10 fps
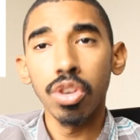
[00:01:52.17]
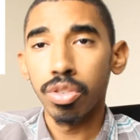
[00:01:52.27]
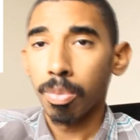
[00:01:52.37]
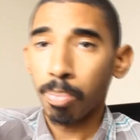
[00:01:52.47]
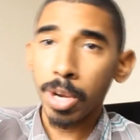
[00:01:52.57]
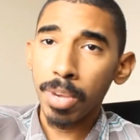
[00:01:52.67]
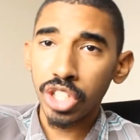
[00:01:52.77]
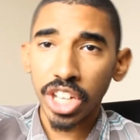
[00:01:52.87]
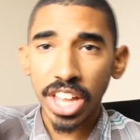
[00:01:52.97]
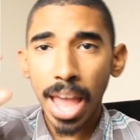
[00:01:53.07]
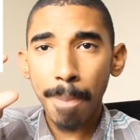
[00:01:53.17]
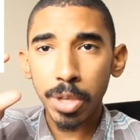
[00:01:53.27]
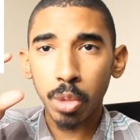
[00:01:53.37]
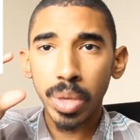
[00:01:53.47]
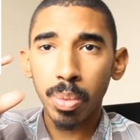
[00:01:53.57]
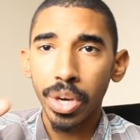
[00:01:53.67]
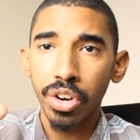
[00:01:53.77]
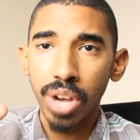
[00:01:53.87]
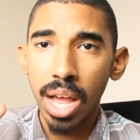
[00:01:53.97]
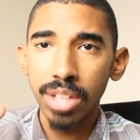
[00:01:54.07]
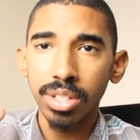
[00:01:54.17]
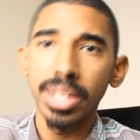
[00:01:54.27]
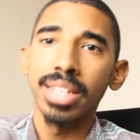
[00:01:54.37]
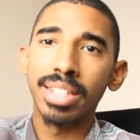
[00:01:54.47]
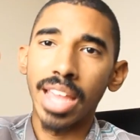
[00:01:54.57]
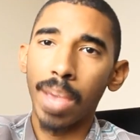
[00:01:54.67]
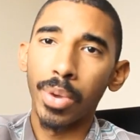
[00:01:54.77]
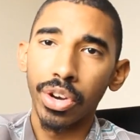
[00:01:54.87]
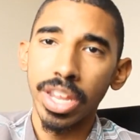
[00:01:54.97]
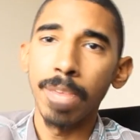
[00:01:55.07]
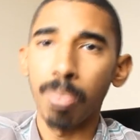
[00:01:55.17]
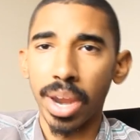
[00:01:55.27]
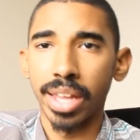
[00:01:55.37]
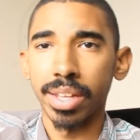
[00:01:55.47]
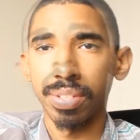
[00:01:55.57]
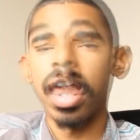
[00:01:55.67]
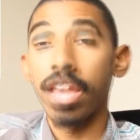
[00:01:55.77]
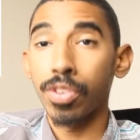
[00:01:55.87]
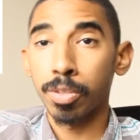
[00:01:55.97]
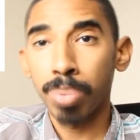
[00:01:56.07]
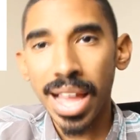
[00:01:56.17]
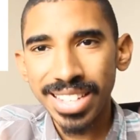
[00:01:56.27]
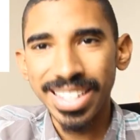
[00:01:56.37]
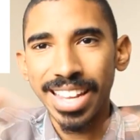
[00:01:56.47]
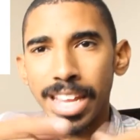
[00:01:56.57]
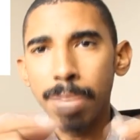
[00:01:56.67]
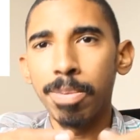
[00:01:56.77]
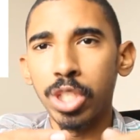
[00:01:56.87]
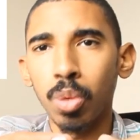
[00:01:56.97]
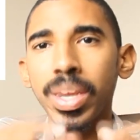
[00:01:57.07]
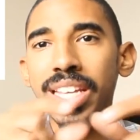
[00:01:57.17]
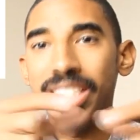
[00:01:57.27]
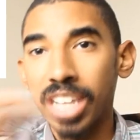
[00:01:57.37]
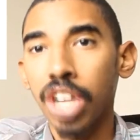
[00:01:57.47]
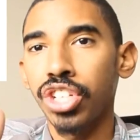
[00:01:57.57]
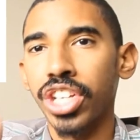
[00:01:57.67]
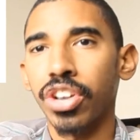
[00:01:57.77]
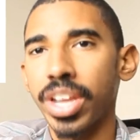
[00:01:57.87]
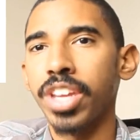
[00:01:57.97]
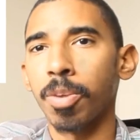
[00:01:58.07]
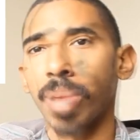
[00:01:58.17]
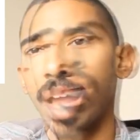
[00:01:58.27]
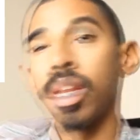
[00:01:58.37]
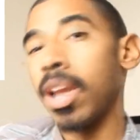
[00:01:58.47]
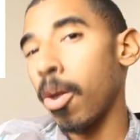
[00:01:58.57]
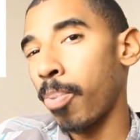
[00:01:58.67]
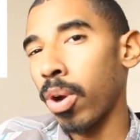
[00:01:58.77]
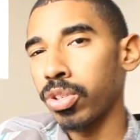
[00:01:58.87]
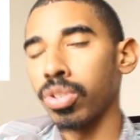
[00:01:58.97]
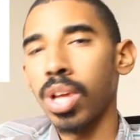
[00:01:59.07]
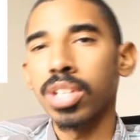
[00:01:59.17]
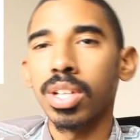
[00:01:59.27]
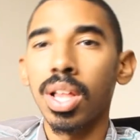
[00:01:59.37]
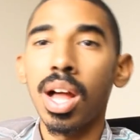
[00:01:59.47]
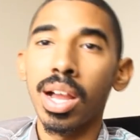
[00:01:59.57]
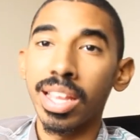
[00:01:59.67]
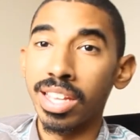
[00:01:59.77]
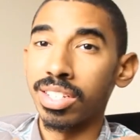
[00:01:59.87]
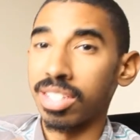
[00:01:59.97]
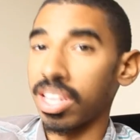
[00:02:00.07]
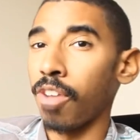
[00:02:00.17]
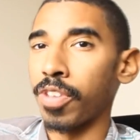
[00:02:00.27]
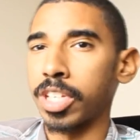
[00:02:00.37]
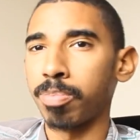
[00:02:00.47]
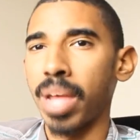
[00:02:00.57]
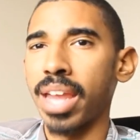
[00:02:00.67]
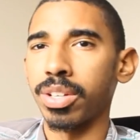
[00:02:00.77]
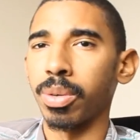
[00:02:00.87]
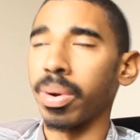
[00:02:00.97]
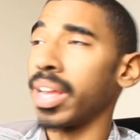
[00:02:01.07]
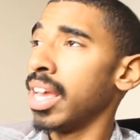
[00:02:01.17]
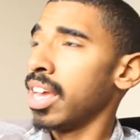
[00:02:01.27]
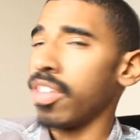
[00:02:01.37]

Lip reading: There's pretty much a gap between where your nozzle is and where your heat break is. And there's plastic in between touching your heater block. Now, a partial nozzle clog is self-explanatory.